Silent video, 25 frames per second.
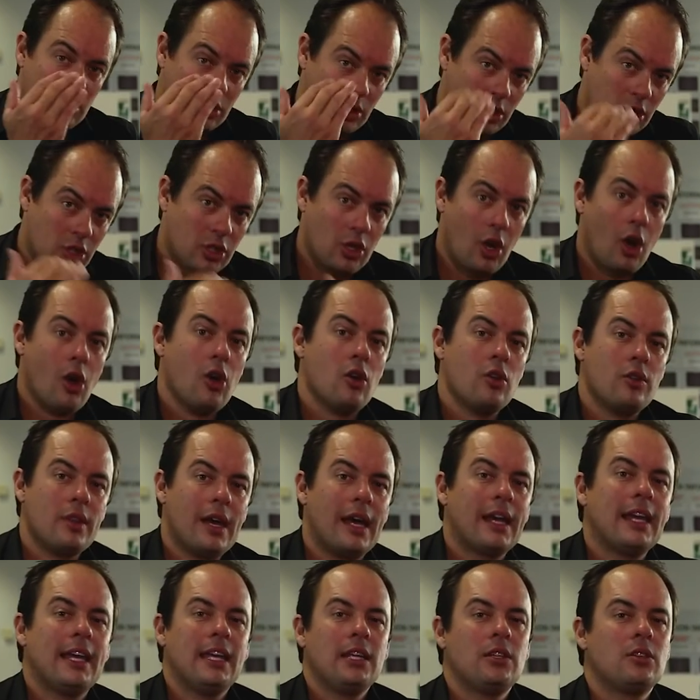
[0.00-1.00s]
to show
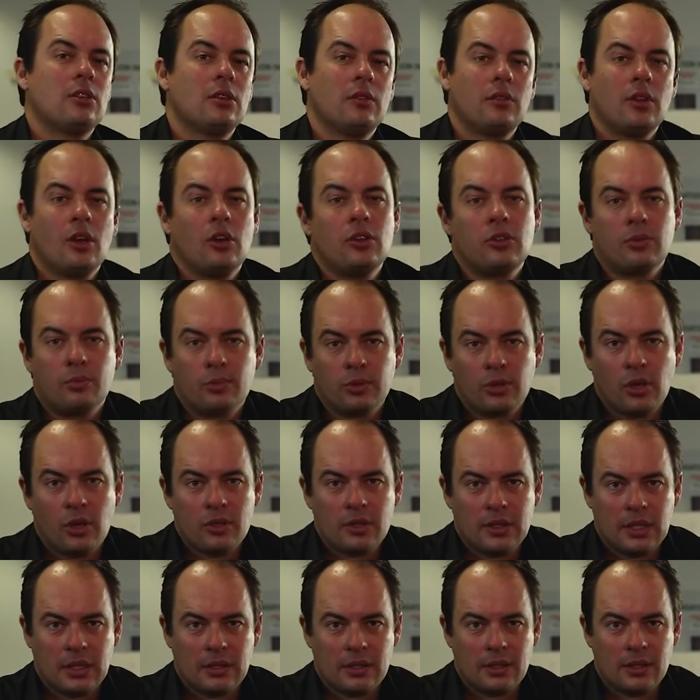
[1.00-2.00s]
that each of those
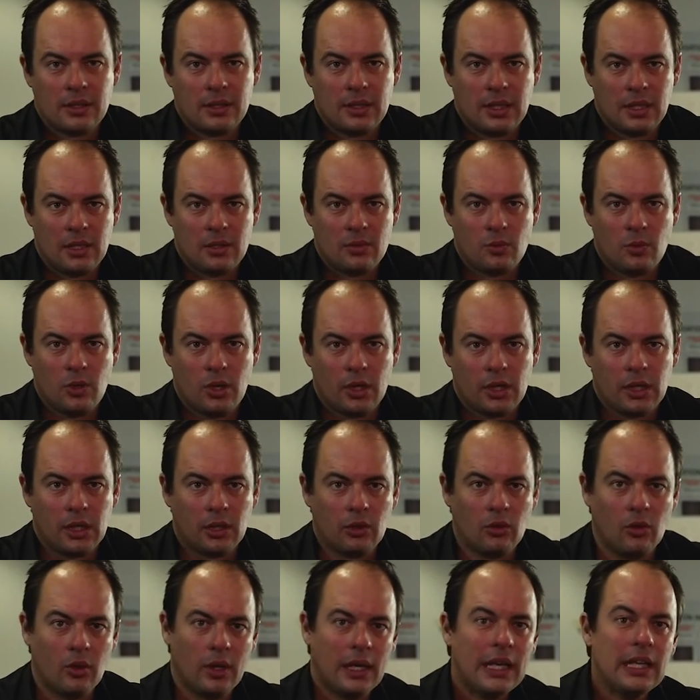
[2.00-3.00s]
processes is
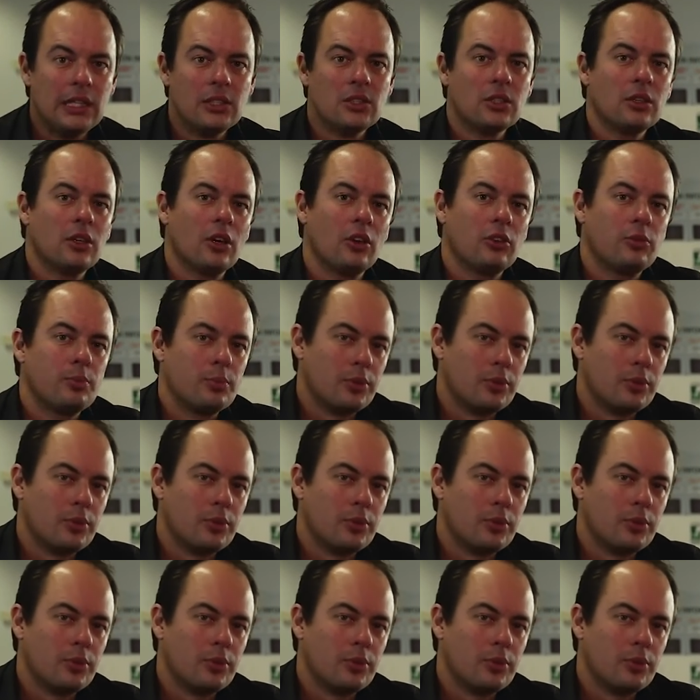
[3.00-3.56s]
working or each of those